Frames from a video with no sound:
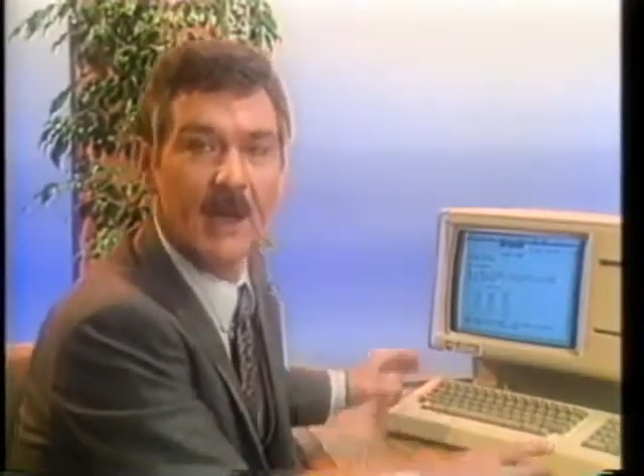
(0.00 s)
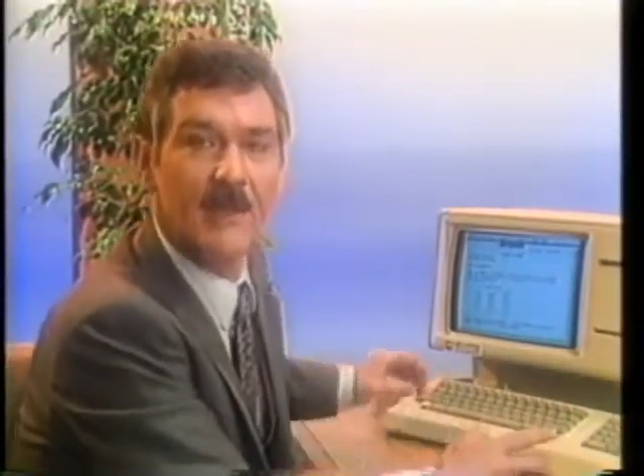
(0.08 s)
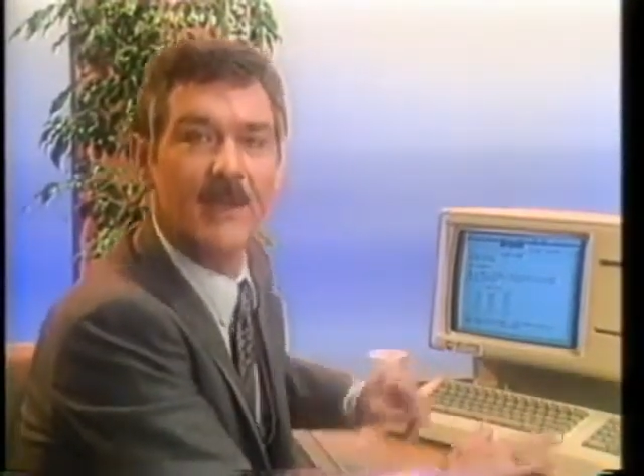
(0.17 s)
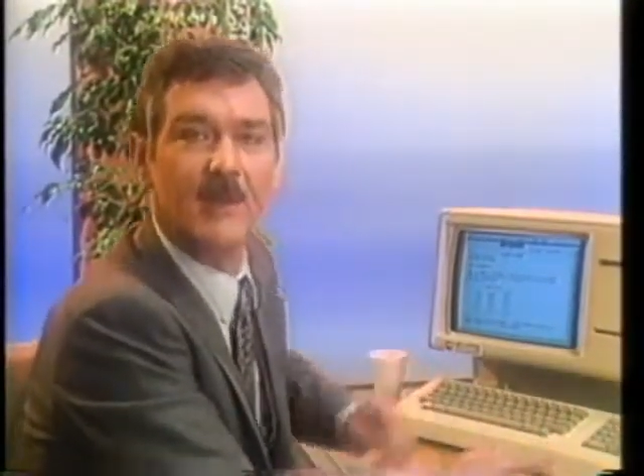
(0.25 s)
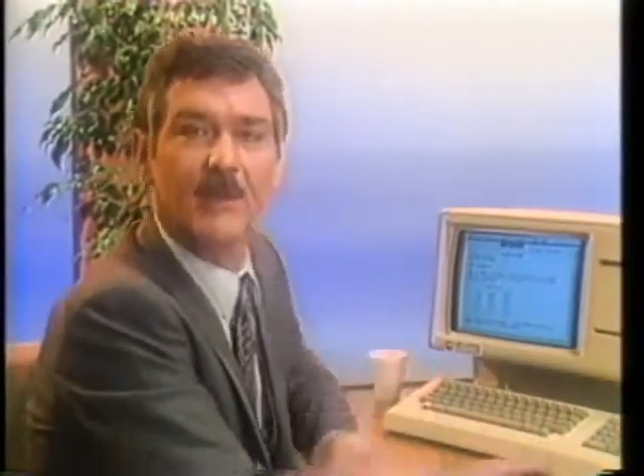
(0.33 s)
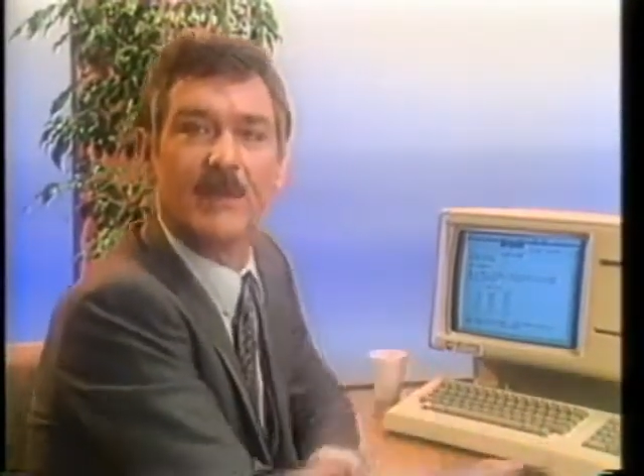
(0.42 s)

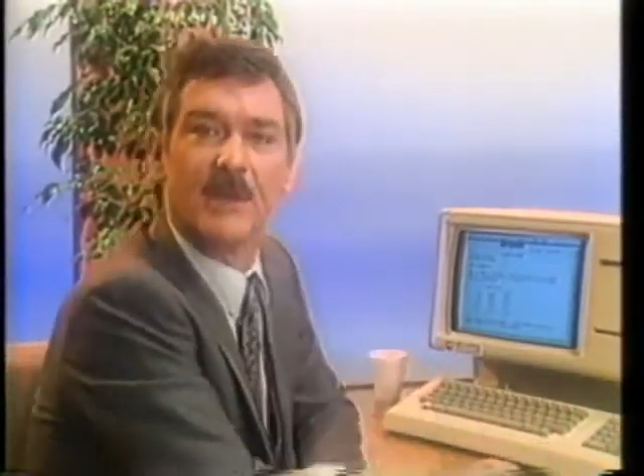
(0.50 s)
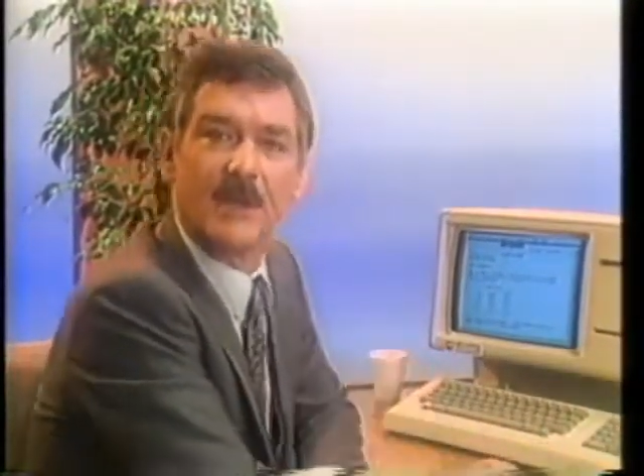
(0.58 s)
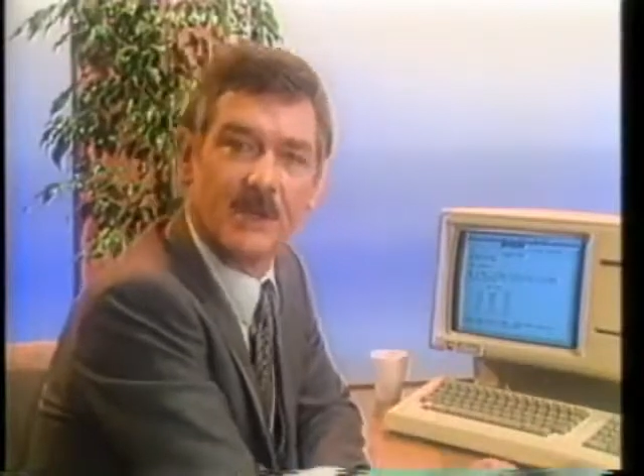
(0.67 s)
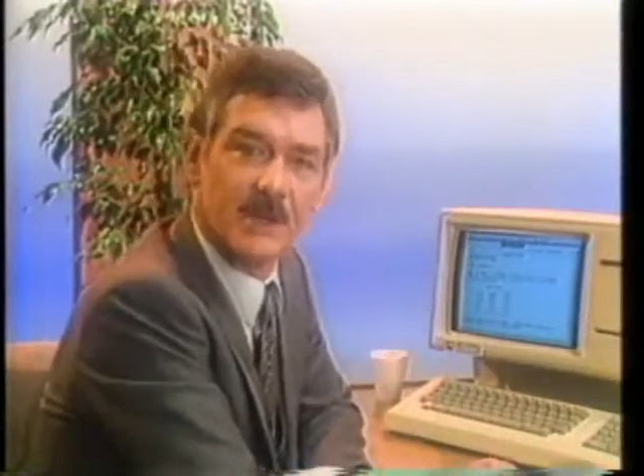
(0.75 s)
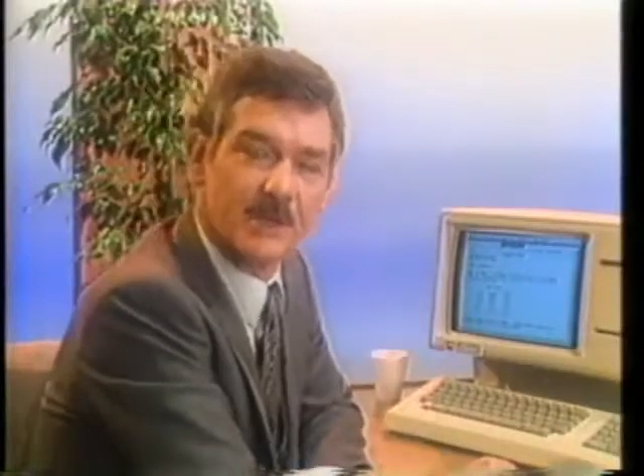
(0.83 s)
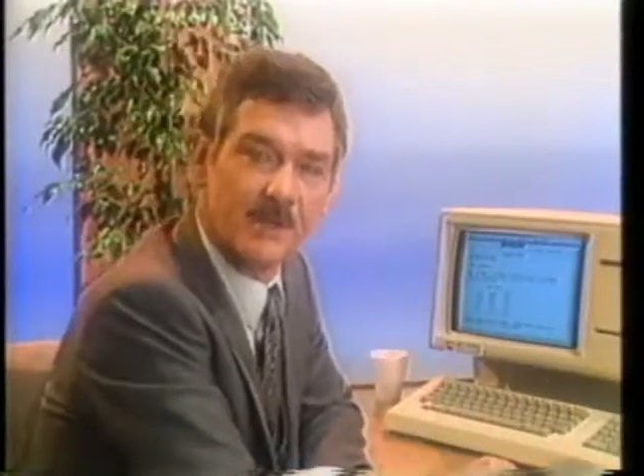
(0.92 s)
And then with
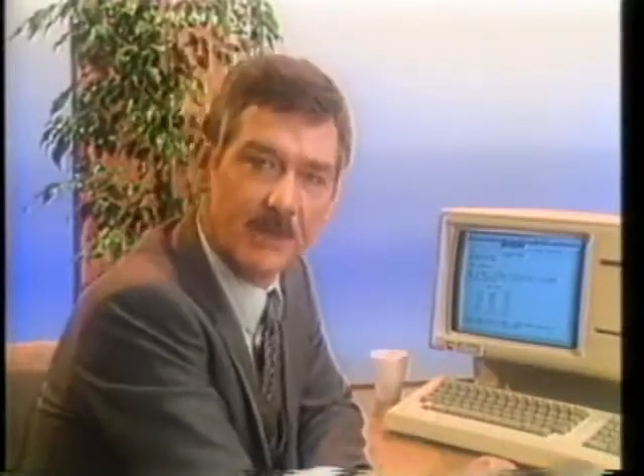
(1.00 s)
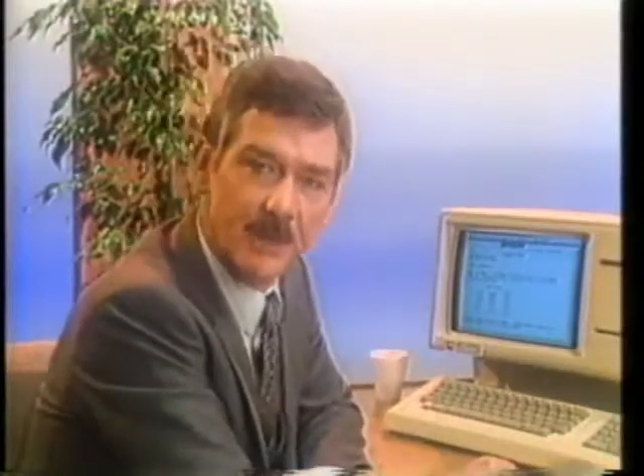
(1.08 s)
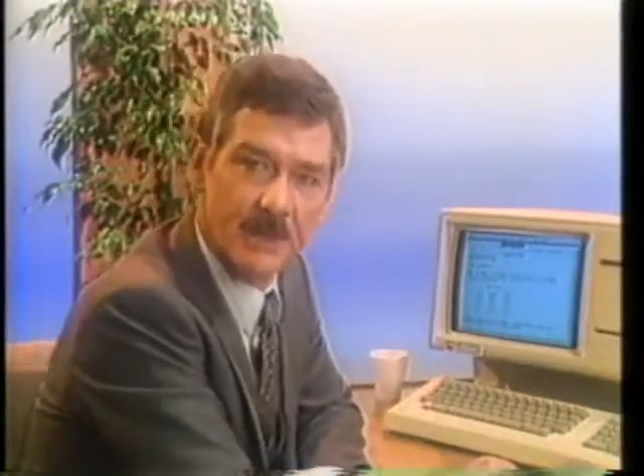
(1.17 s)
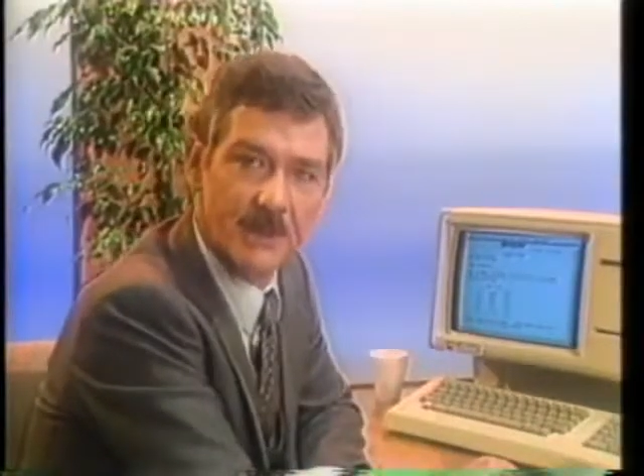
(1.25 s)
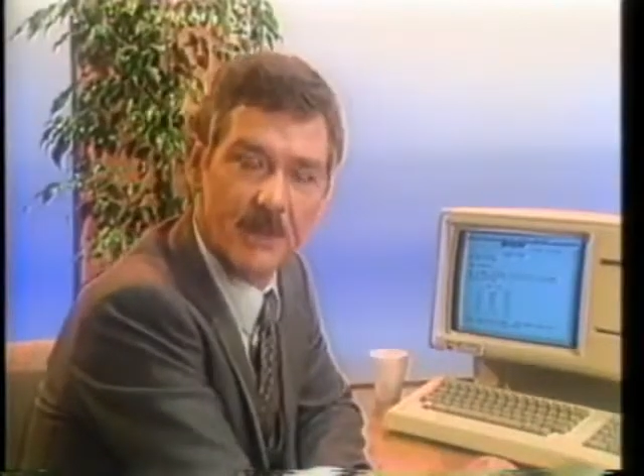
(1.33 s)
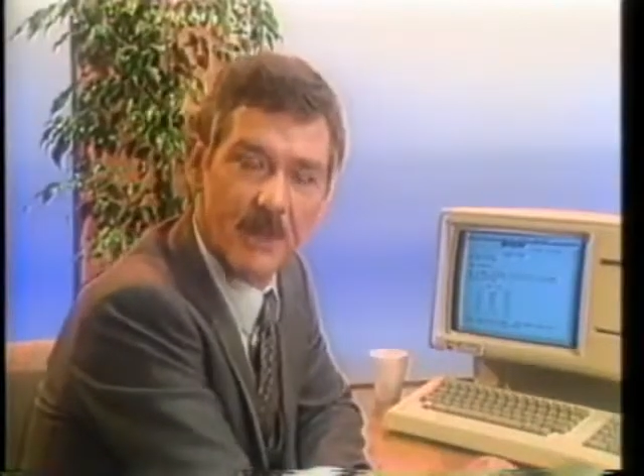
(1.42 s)
Lisa's
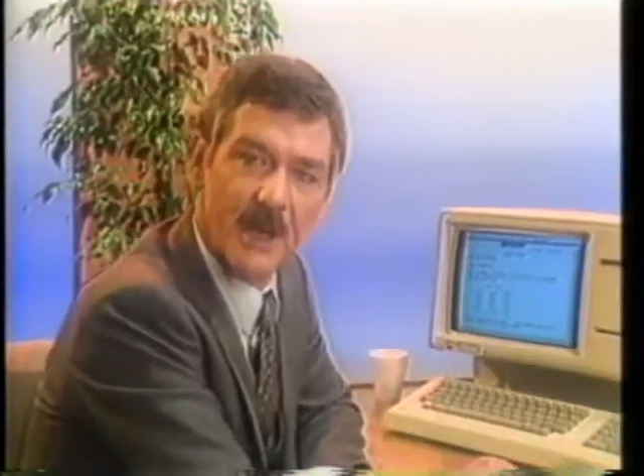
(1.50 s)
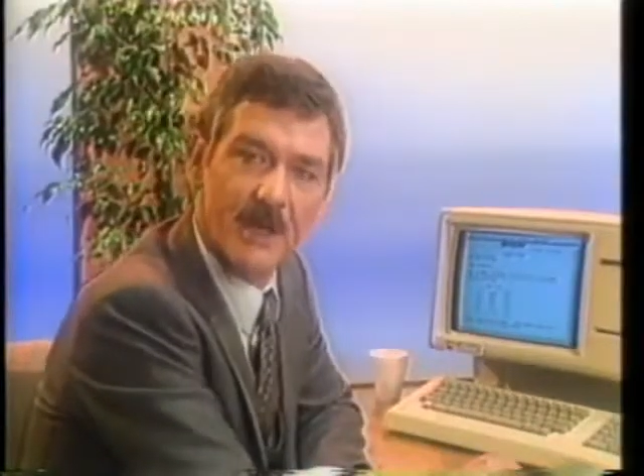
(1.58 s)
printer, well,